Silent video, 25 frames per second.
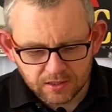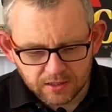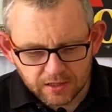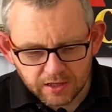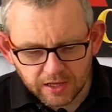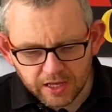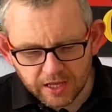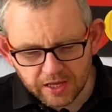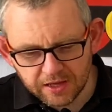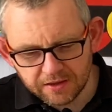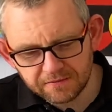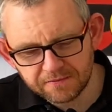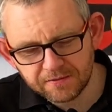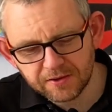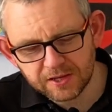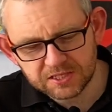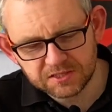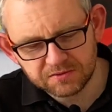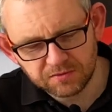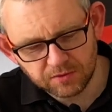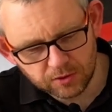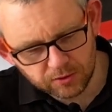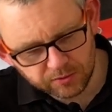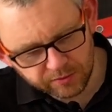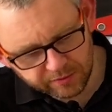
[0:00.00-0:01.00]
First
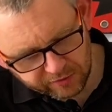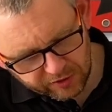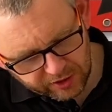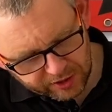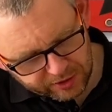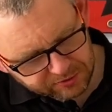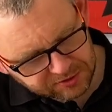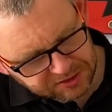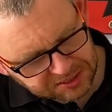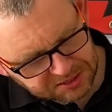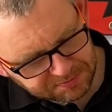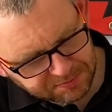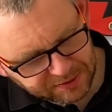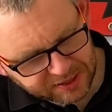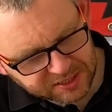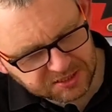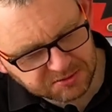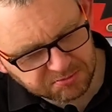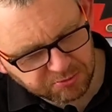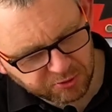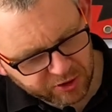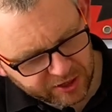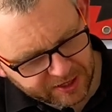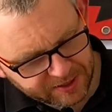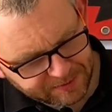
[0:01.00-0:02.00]
of all, we've got our
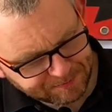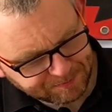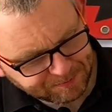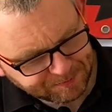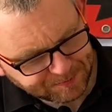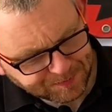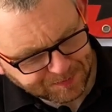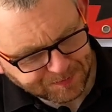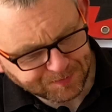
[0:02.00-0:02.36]
Space Marine.